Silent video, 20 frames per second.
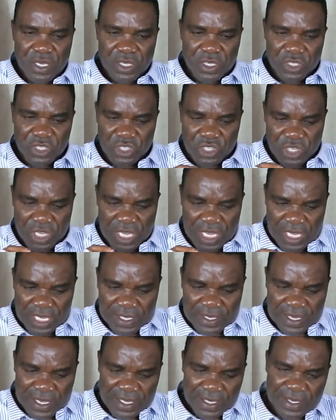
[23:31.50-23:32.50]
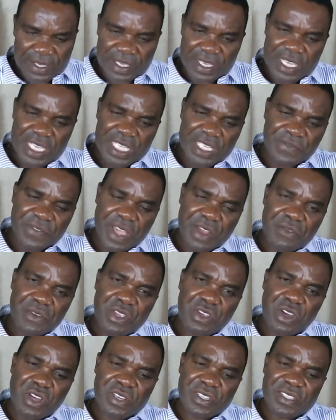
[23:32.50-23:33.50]
Jesus is very
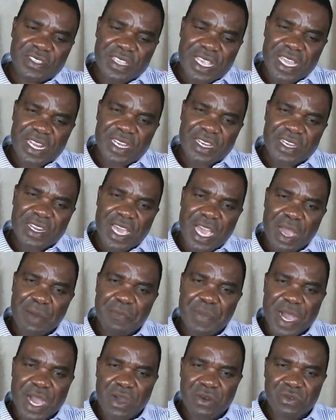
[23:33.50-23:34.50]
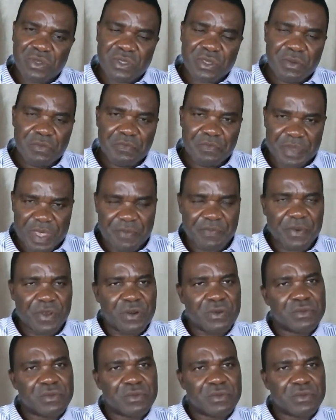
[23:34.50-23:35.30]
concerned about people.